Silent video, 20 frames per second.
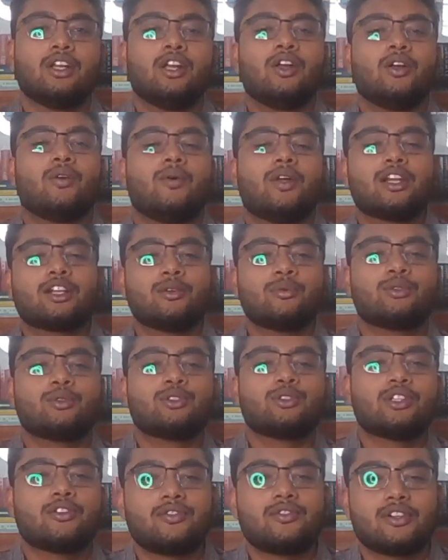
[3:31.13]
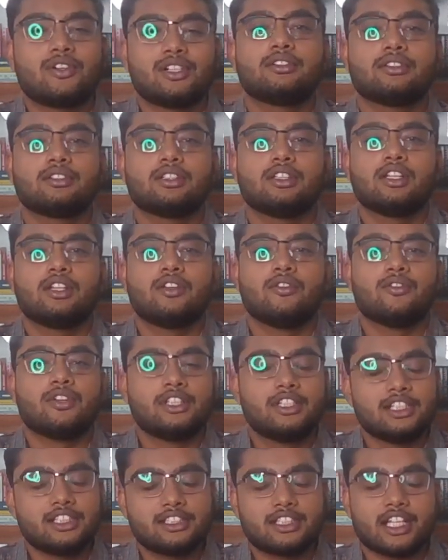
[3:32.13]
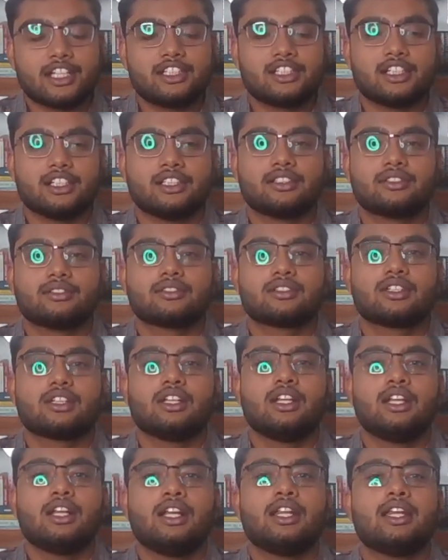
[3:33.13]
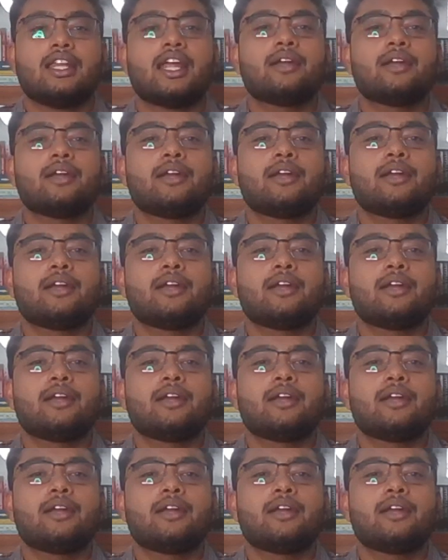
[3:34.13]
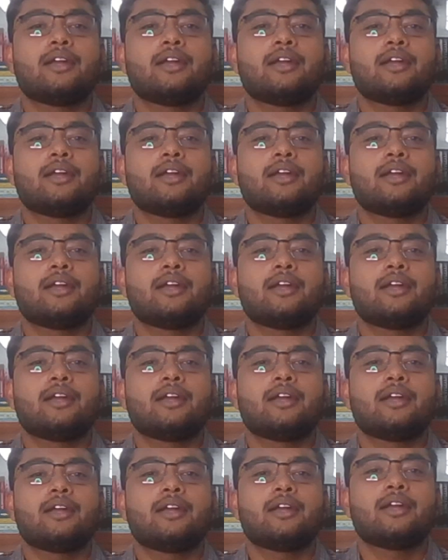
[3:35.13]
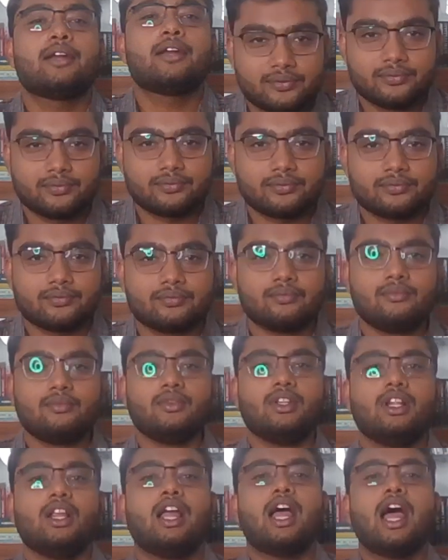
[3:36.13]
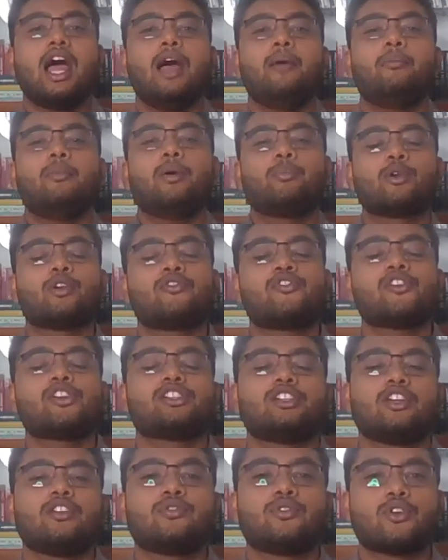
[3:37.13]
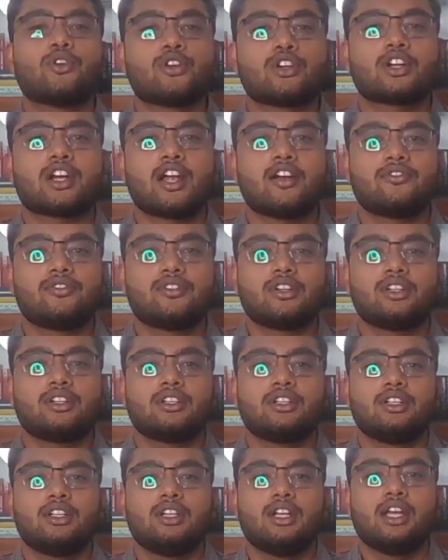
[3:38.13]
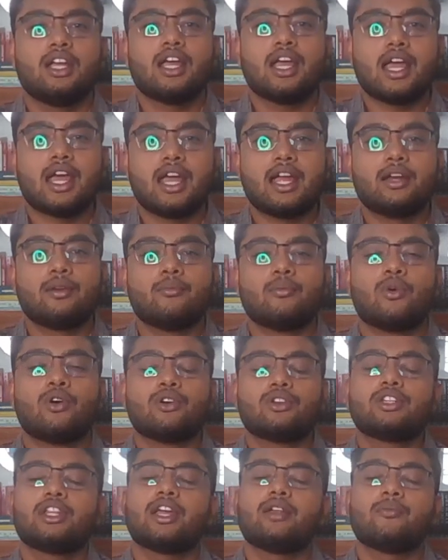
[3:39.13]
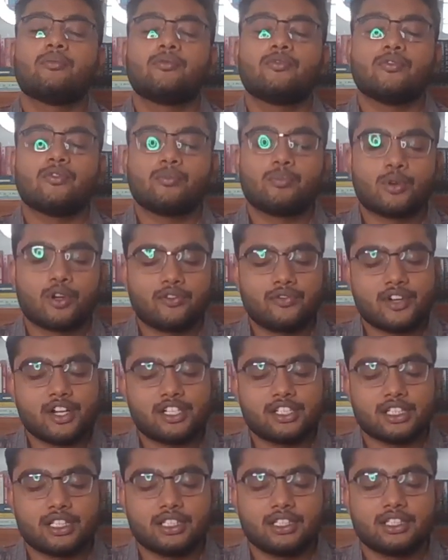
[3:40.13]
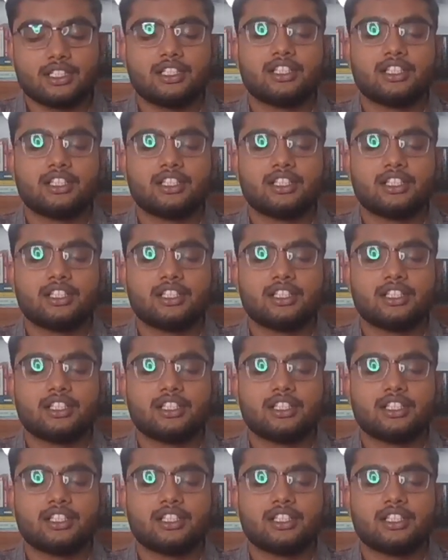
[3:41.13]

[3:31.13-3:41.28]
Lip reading: Welcome to the first with this session. Let me tell you a bit about myself. I am a professional photographer, and more than profession,